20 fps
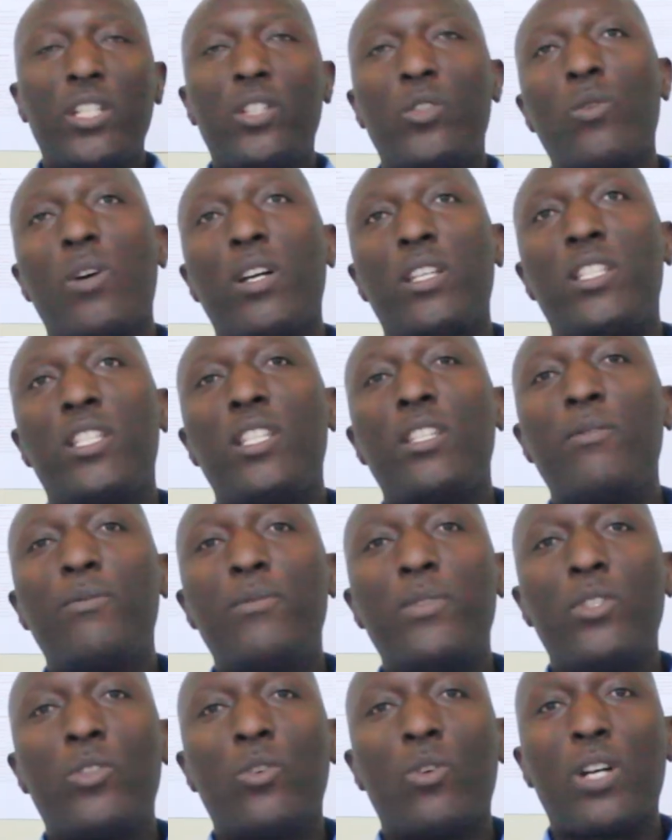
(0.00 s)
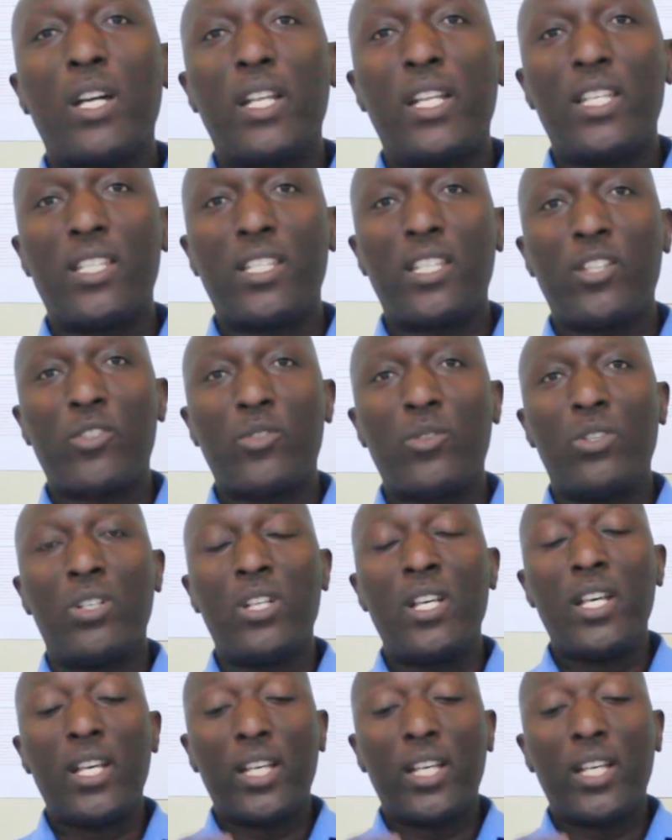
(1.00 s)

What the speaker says: need to achieve in the organization.